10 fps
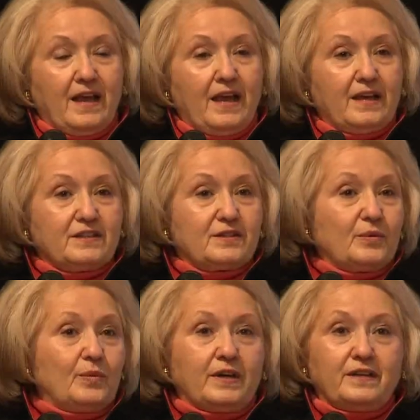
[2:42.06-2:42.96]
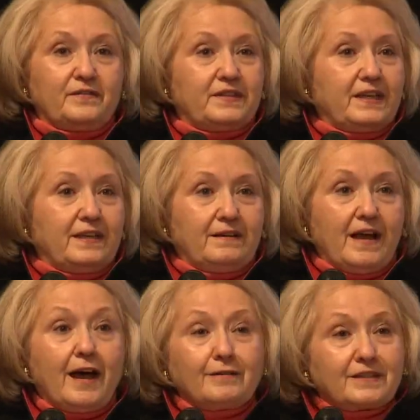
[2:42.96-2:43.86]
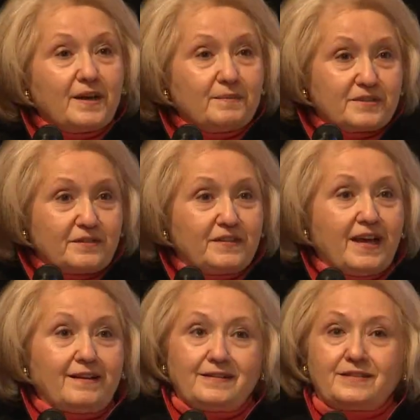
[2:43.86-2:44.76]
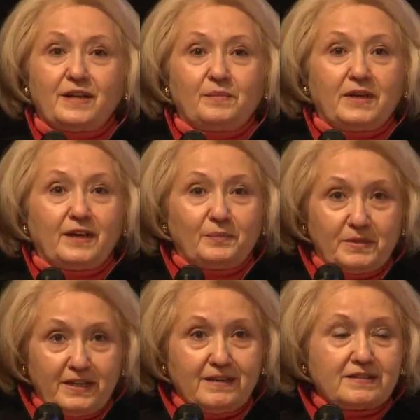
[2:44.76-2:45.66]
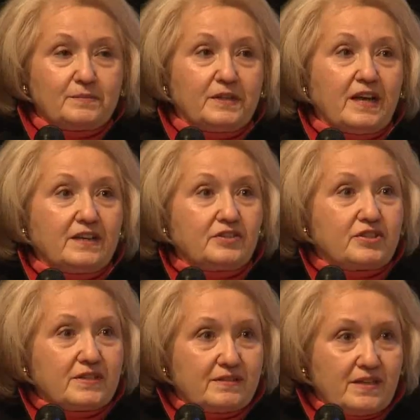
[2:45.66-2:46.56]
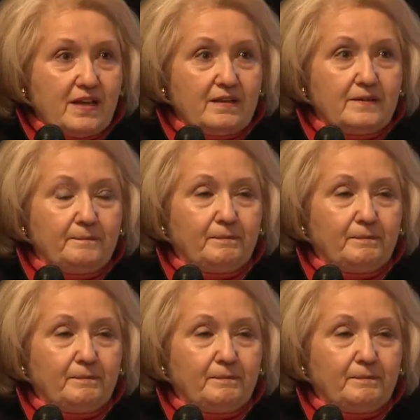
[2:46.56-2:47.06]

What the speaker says: And one of the outcomes of that is WLP, as Manaz just said.